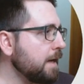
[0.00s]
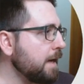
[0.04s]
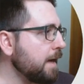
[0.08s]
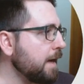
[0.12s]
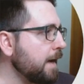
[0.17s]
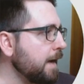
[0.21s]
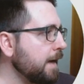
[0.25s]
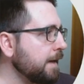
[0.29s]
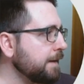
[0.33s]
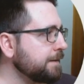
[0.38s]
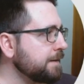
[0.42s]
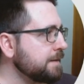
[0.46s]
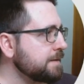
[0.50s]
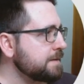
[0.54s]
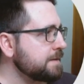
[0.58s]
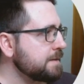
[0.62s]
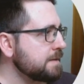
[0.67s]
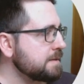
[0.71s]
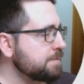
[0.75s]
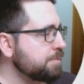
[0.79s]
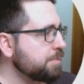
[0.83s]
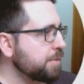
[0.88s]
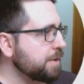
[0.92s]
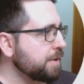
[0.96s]
And this
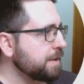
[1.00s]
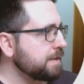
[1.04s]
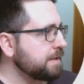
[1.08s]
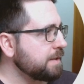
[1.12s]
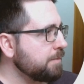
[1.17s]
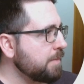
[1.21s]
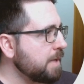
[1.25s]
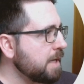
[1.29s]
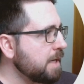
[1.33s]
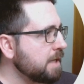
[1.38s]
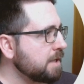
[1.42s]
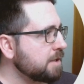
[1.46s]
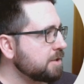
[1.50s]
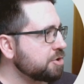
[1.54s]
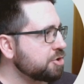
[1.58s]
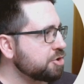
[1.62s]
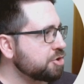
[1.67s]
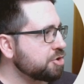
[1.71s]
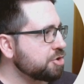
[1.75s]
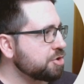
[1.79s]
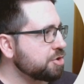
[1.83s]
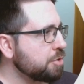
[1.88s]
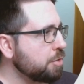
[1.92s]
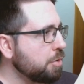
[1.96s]
is pretty
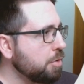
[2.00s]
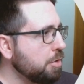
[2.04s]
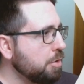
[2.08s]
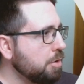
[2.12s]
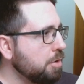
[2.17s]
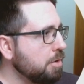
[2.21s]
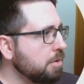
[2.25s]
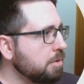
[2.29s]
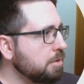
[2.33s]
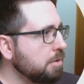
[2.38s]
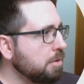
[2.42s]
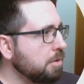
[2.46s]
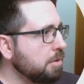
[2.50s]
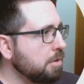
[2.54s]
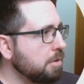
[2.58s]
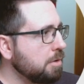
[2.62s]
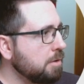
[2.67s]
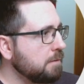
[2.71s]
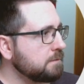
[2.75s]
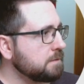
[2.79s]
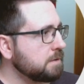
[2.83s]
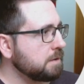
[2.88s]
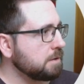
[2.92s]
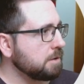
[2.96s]
much all
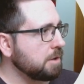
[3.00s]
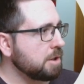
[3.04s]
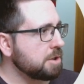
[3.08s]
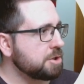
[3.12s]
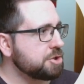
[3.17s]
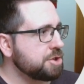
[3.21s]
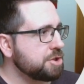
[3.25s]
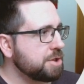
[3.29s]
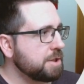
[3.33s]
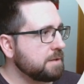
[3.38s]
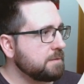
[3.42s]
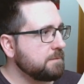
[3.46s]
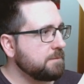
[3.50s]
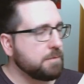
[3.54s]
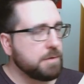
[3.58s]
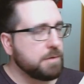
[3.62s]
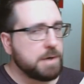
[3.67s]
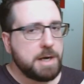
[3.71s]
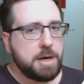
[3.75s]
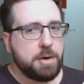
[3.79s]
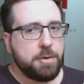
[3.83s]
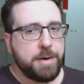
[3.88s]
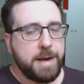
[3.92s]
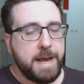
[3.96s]
of the logic
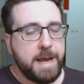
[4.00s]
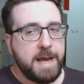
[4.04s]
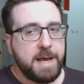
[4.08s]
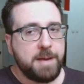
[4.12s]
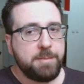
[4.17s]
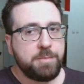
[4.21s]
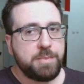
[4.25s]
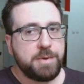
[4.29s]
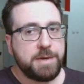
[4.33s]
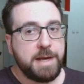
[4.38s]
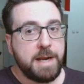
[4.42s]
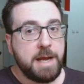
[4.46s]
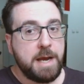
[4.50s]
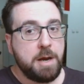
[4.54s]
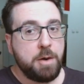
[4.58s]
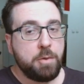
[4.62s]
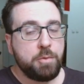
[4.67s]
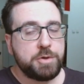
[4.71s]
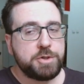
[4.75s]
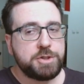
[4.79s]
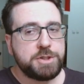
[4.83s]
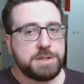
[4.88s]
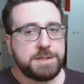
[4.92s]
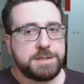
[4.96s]
for our app. Now
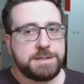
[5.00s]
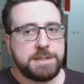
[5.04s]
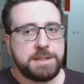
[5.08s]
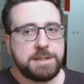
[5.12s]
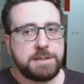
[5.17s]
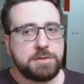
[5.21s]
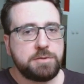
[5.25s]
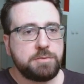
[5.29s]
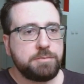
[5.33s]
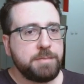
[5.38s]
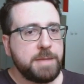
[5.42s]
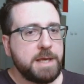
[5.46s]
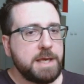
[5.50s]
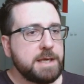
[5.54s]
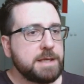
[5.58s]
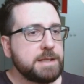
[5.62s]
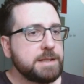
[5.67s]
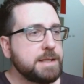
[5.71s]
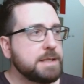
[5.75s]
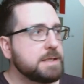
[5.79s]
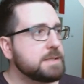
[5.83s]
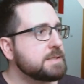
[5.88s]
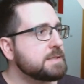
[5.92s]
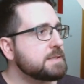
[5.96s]
we just need to
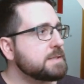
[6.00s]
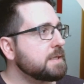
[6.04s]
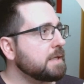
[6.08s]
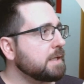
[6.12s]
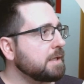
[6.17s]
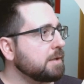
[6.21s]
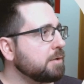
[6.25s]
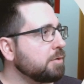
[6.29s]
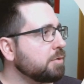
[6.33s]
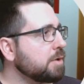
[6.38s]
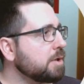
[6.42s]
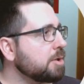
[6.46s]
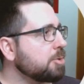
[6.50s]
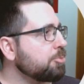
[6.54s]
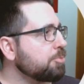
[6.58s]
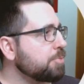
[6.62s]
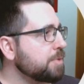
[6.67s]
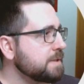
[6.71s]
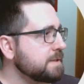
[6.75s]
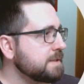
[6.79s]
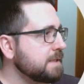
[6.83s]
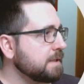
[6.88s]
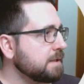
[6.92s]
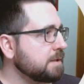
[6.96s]
make this look
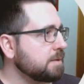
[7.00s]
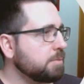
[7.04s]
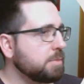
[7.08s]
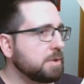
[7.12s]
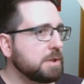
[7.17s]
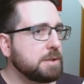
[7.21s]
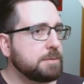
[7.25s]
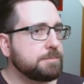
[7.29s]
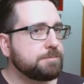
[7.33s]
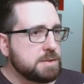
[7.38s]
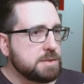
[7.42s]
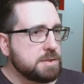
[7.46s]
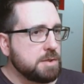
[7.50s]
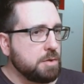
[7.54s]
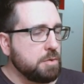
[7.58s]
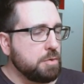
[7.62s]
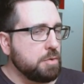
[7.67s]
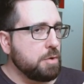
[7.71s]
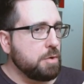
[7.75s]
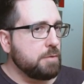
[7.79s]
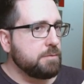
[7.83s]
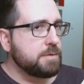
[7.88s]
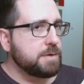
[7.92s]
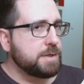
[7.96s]
presentable.
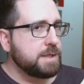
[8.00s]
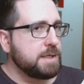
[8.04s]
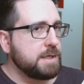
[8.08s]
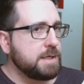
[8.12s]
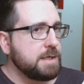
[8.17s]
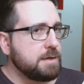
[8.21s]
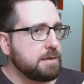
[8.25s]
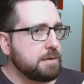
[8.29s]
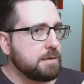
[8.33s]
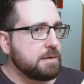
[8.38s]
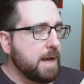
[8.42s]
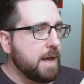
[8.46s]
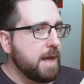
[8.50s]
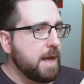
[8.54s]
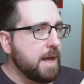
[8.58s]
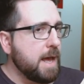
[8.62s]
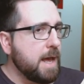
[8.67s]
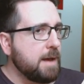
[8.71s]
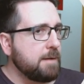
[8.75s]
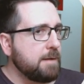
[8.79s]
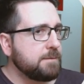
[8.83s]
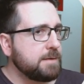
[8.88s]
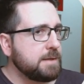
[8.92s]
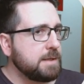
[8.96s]
So over here I
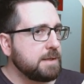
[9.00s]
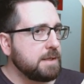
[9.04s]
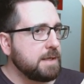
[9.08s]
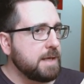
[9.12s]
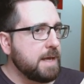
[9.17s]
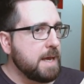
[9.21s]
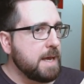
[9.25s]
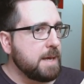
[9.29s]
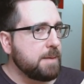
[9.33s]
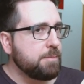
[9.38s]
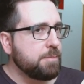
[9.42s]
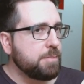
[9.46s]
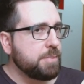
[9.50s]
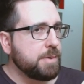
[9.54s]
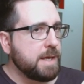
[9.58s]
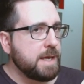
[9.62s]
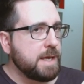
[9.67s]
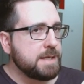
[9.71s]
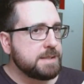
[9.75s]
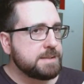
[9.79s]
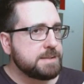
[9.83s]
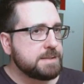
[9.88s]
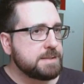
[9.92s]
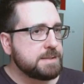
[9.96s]
have the
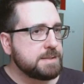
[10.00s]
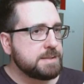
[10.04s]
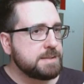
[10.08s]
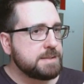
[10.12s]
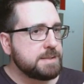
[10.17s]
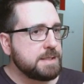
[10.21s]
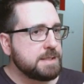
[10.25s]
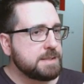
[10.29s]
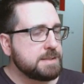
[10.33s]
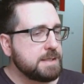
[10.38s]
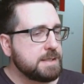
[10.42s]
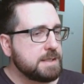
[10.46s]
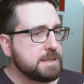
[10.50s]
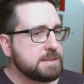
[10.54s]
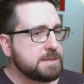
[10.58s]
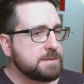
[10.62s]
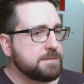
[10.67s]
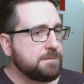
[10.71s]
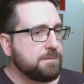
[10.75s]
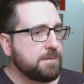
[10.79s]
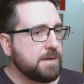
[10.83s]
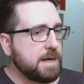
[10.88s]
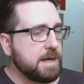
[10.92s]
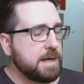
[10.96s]
app as
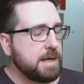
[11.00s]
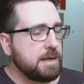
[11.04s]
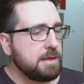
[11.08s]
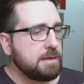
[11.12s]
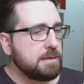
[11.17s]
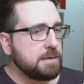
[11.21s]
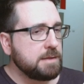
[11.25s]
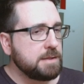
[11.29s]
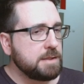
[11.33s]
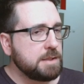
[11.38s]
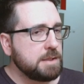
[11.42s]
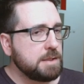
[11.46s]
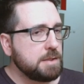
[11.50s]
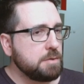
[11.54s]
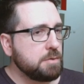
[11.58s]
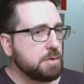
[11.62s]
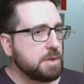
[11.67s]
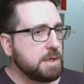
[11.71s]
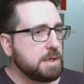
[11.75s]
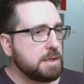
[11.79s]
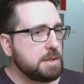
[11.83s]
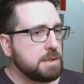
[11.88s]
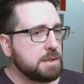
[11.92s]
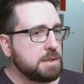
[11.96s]
CSS file. You
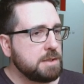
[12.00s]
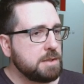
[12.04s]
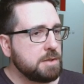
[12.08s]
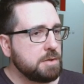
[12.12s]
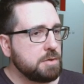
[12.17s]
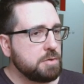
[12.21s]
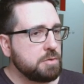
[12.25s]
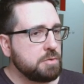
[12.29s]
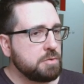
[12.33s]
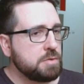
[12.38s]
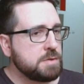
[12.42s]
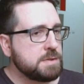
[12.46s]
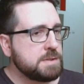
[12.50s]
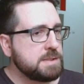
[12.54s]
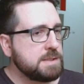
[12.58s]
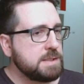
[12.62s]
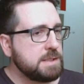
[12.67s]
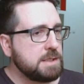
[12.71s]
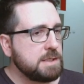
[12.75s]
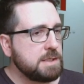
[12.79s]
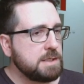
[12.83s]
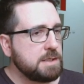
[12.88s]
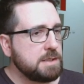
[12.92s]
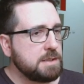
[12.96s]
can use
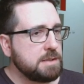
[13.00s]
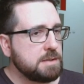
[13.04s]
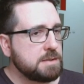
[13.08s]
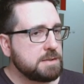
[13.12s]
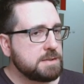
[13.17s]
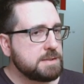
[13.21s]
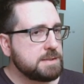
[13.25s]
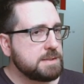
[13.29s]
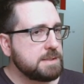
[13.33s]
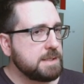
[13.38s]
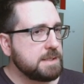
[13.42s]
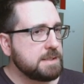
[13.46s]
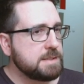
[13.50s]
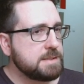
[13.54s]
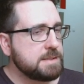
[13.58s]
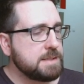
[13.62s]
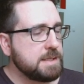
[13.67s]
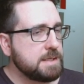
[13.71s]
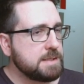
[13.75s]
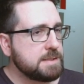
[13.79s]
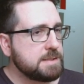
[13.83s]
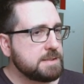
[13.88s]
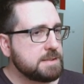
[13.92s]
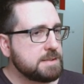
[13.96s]
the
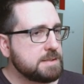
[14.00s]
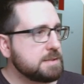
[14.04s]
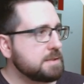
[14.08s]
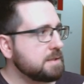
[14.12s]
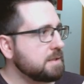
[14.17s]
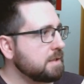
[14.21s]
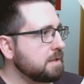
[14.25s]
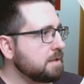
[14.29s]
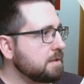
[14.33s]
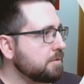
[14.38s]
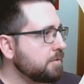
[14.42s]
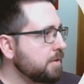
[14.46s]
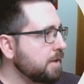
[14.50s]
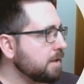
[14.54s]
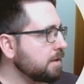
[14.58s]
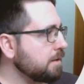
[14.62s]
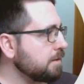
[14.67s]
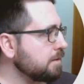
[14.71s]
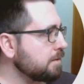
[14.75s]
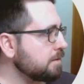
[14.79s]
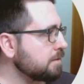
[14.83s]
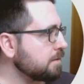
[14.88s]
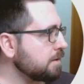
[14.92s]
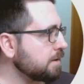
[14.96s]
CSS
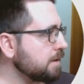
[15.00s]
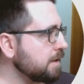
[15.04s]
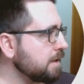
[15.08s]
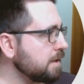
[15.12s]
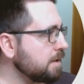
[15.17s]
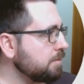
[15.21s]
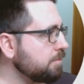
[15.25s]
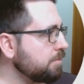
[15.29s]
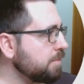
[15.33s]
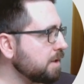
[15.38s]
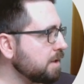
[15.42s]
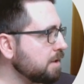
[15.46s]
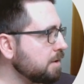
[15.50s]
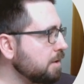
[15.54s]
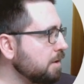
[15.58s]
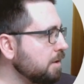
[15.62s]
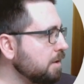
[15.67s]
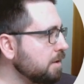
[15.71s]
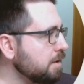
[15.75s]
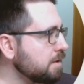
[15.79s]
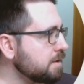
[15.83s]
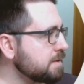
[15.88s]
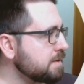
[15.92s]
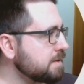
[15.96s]
regularly,
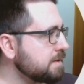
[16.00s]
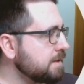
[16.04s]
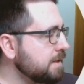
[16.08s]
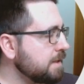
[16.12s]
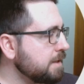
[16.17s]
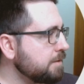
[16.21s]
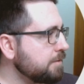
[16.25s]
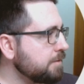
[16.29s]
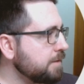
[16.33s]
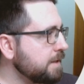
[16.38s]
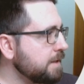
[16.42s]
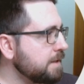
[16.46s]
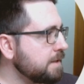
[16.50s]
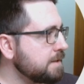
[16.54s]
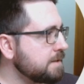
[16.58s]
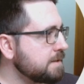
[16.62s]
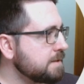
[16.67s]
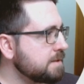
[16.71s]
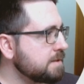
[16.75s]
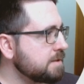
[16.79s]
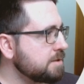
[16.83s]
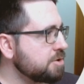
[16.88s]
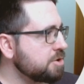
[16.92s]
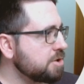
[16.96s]
because there
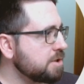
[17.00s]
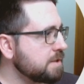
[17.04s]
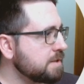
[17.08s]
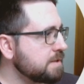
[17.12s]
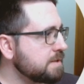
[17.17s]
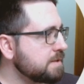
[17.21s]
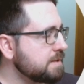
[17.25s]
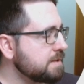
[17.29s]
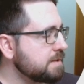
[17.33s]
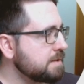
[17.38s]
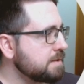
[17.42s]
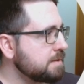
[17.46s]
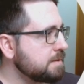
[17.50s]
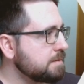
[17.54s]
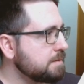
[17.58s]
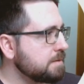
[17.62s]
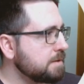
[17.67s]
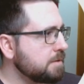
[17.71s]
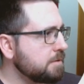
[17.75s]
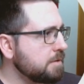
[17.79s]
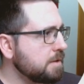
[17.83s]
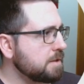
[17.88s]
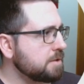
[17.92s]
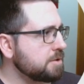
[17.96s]

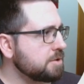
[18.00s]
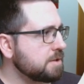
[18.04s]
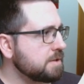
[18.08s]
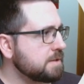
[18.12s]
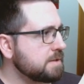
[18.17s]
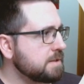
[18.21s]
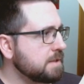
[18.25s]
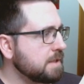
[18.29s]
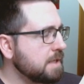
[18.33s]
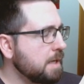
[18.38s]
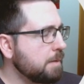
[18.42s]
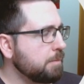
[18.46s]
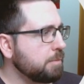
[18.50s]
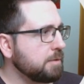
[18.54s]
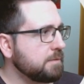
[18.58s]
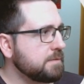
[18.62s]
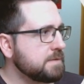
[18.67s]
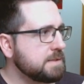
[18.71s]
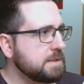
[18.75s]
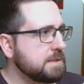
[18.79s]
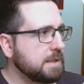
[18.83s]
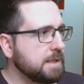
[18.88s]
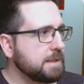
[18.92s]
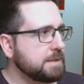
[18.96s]
are just a couple
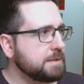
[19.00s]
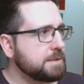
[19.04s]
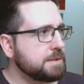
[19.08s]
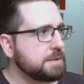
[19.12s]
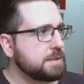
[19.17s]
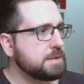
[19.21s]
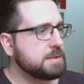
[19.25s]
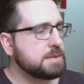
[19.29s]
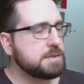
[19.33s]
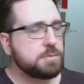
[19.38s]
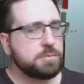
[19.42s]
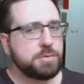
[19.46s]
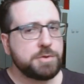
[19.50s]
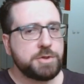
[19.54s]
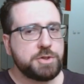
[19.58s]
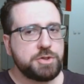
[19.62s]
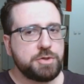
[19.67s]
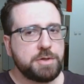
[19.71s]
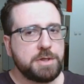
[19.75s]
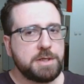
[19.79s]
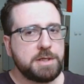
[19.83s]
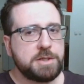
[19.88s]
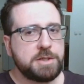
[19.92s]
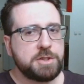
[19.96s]
of selectors
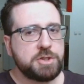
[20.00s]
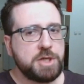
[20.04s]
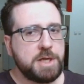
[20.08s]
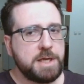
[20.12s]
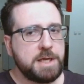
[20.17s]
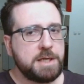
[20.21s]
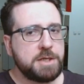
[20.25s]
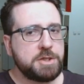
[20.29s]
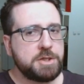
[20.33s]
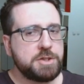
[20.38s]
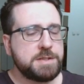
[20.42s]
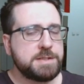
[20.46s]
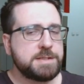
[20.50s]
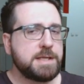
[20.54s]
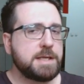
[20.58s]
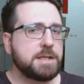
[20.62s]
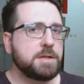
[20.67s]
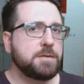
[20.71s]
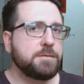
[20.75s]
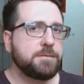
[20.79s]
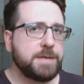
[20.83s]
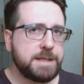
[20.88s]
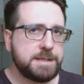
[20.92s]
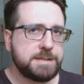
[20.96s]
which you can change.
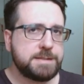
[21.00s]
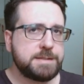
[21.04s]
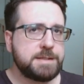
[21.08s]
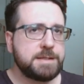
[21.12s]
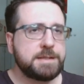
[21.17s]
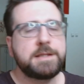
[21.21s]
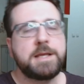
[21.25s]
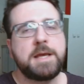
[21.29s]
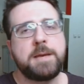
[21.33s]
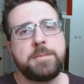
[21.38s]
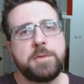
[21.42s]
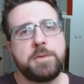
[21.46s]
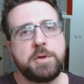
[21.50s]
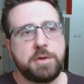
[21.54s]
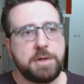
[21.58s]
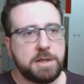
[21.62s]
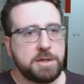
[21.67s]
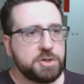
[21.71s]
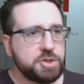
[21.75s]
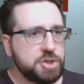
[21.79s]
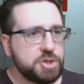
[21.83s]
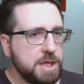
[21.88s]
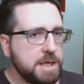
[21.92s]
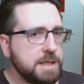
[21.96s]
Instead of nesting them, you
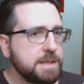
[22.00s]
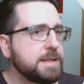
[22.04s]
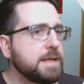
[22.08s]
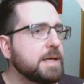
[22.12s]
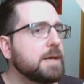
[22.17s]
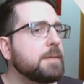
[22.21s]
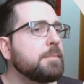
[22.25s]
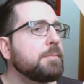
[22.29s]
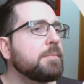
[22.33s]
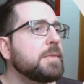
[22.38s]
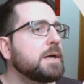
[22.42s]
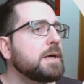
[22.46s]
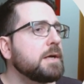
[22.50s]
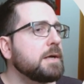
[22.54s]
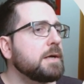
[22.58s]
can chain them.